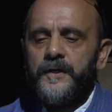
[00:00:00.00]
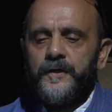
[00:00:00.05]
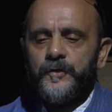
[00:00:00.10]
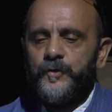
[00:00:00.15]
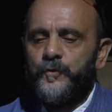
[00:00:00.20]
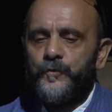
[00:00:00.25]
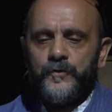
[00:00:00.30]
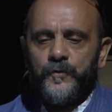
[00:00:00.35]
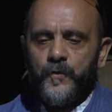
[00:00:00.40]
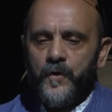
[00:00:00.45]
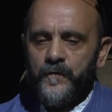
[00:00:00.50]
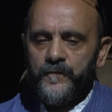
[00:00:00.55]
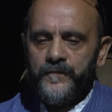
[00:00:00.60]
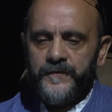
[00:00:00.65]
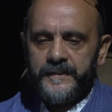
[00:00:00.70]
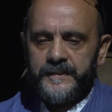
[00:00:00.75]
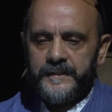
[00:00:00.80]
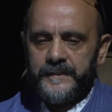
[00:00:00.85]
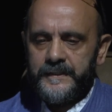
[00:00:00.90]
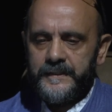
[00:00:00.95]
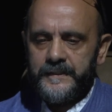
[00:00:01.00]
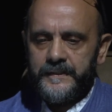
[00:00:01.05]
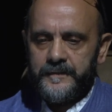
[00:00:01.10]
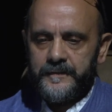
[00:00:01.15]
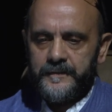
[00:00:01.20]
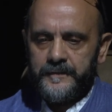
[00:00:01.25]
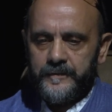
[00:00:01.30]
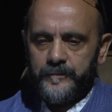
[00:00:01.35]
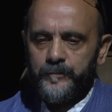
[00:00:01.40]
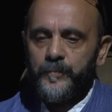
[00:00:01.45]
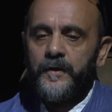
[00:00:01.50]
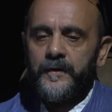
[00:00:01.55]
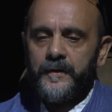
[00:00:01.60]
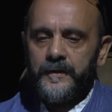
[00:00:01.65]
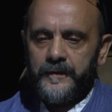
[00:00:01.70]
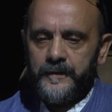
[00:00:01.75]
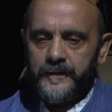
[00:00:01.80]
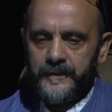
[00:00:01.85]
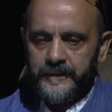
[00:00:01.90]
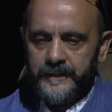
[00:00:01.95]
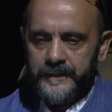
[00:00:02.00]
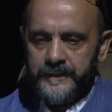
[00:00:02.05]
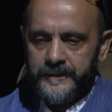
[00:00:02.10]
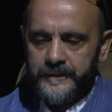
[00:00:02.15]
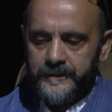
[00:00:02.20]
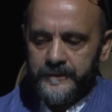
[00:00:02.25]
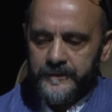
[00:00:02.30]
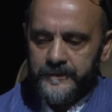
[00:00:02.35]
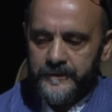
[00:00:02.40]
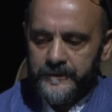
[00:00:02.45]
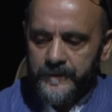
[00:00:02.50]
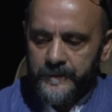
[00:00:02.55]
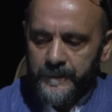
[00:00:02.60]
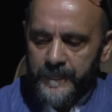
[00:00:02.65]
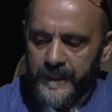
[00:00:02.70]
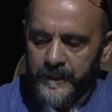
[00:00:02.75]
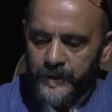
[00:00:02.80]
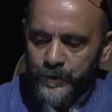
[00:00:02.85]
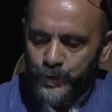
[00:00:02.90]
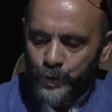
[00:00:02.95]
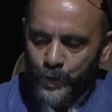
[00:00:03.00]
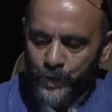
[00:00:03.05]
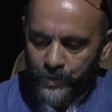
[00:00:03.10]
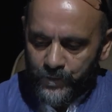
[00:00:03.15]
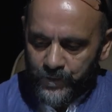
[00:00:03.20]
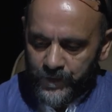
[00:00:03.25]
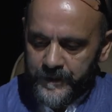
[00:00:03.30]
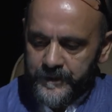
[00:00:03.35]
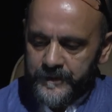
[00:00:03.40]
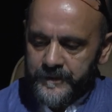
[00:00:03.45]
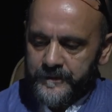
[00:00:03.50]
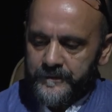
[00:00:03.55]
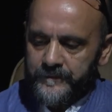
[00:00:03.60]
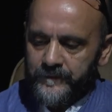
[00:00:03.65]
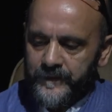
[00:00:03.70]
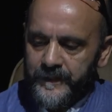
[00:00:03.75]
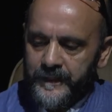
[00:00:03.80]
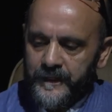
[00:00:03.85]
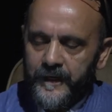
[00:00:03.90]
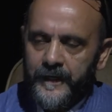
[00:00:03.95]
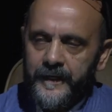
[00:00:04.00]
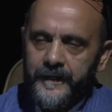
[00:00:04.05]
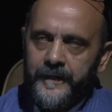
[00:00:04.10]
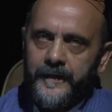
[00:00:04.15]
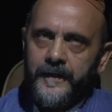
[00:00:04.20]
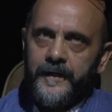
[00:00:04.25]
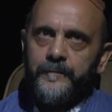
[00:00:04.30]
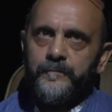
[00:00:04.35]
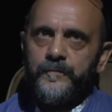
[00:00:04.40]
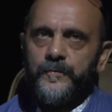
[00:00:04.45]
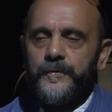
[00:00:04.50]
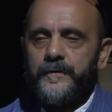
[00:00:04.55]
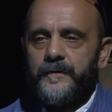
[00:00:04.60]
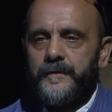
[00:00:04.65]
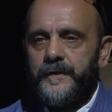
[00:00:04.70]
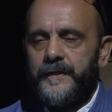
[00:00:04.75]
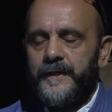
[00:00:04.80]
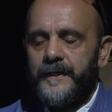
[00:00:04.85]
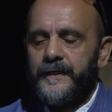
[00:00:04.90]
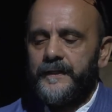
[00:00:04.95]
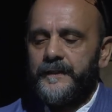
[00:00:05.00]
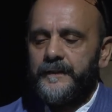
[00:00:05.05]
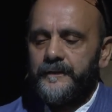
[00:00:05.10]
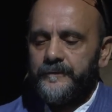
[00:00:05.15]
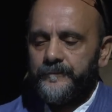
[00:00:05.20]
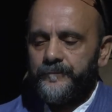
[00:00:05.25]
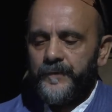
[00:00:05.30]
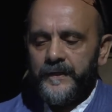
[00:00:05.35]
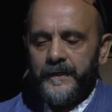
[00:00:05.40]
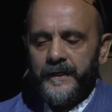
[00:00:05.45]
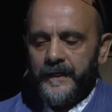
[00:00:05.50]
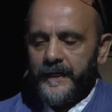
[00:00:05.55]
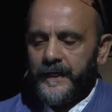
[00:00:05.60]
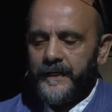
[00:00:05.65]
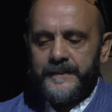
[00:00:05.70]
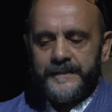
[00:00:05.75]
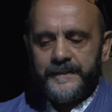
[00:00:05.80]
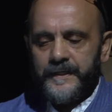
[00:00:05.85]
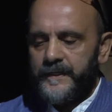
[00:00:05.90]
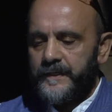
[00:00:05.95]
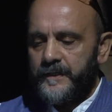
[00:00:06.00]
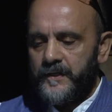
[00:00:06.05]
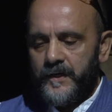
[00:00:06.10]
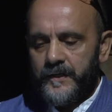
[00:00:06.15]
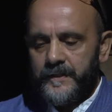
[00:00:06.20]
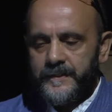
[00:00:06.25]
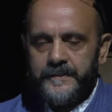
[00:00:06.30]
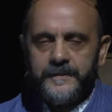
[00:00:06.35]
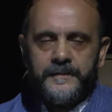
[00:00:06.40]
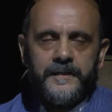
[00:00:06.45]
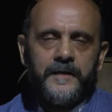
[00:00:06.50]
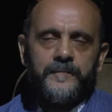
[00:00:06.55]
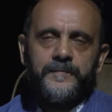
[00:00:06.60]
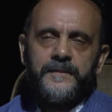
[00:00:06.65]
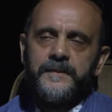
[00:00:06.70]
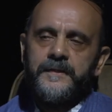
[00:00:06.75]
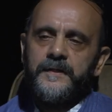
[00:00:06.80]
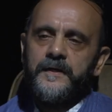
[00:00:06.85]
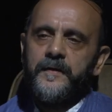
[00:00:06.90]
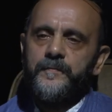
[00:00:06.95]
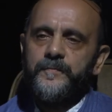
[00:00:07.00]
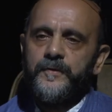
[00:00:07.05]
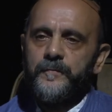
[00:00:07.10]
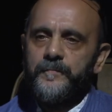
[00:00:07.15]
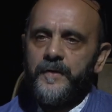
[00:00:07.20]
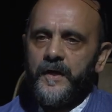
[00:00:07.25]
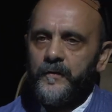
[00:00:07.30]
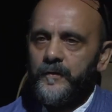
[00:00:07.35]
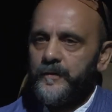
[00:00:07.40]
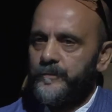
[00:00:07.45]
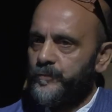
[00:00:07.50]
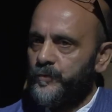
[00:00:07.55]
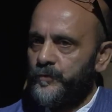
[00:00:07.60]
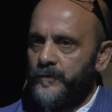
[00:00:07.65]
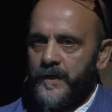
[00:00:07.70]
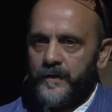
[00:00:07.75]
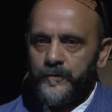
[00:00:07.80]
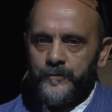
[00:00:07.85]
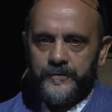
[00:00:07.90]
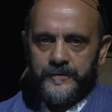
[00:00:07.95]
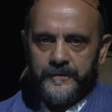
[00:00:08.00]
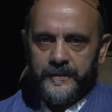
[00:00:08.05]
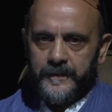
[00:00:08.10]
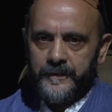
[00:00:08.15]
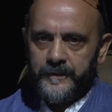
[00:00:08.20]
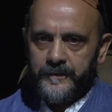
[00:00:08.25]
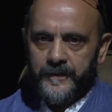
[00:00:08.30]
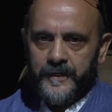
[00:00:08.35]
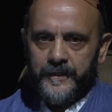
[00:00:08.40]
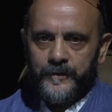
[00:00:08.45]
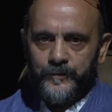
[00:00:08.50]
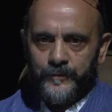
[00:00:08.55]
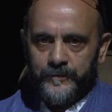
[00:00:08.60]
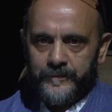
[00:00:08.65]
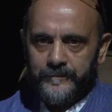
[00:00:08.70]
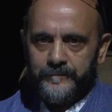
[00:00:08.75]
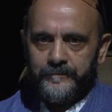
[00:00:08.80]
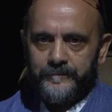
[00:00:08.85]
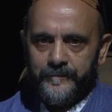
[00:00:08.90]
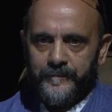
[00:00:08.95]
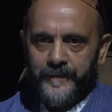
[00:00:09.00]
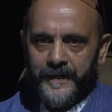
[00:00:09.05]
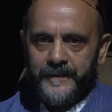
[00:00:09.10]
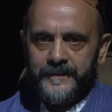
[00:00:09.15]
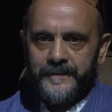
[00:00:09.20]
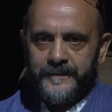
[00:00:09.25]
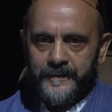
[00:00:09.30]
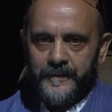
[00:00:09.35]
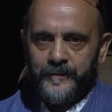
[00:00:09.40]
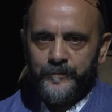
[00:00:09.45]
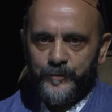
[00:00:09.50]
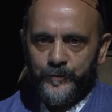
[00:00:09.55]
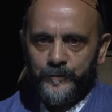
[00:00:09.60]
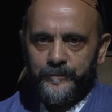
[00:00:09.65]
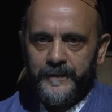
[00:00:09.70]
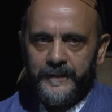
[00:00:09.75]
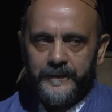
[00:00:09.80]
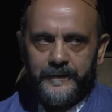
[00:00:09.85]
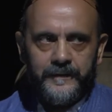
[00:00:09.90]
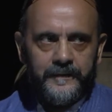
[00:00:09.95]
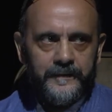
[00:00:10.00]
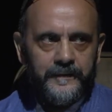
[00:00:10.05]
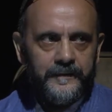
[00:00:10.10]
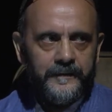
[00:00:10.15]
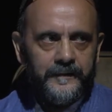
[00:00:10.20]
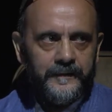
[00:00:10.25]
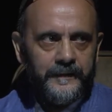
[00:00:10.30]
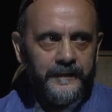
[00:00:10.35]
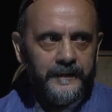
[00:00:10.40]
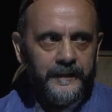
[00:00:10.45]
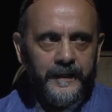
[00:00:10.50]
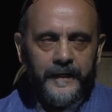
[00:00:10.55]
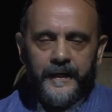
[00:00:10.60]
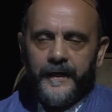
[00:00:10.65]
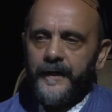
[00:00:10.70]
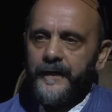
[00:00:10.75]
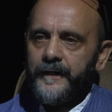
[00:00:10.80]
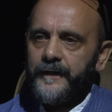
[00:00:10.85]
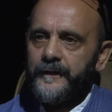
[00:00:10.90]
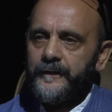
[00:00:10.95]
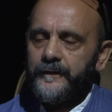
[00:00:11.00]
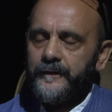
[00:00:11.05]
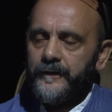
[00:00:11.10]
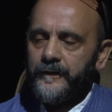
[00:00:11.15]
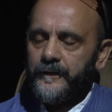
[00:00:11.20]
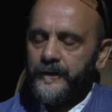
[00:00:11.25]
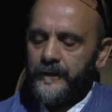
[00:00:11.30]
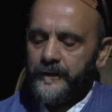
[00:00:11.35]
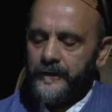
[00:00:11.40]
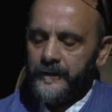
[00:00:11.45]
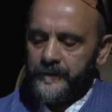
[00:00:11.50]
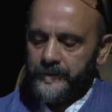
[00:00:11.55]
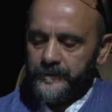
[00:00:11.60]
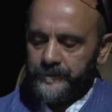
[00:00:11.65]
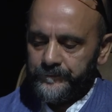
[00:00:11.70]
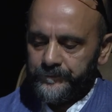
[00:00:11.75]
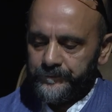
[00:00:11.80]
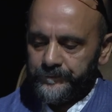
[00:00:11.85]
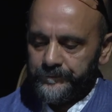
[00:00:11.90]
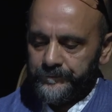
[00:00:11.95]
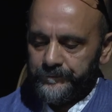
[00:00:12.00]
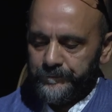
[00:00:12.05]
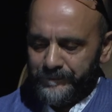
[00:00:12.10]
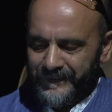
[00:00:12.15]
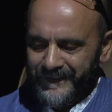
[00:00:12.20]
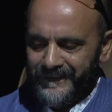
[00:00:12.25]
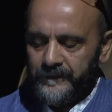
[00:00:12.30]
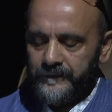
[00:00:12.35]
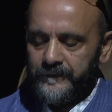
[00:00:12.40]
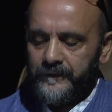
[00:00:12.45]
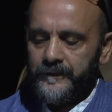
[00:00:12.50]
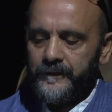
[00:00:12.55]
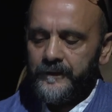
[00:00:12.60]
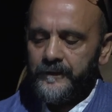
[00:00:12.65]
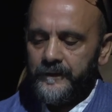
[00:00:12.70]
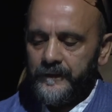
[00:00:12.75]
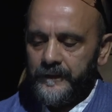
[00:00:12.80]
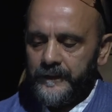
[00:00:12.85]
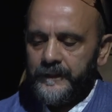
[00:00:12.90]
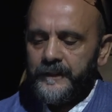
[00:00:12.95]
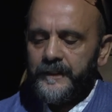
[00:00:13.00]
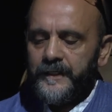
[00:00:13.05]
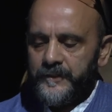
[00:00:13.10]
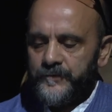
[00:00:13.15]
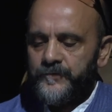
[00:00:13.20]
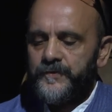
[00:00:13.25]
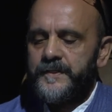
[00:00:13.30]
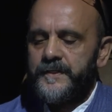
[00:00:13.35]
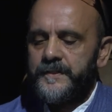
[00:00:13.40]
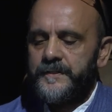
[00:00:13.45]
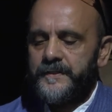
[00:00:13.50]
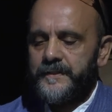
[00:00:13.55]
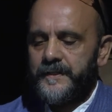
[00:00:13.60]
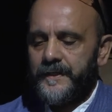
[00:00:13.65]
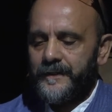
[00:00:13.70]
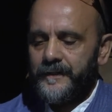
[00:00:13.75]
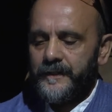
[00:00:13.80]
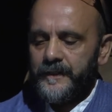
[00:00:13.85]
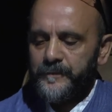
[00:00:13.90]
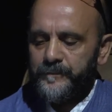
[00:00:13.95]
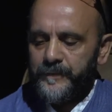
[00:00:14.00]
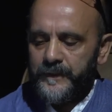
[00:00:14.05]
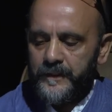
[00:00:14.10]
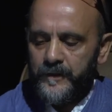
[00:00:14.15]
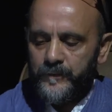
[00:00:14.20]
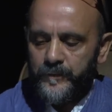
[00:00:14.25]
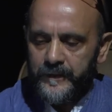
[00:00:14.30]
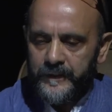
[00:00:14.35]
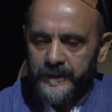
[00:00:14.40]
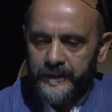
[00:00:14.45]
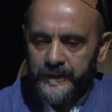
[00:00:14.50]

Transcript: due to obvious reasons, political reasons. So first, when I came to Delhi, as any artist comes and come to Bahawalpur house, I try to myself to be there. And uh, being there, it was a struggling period in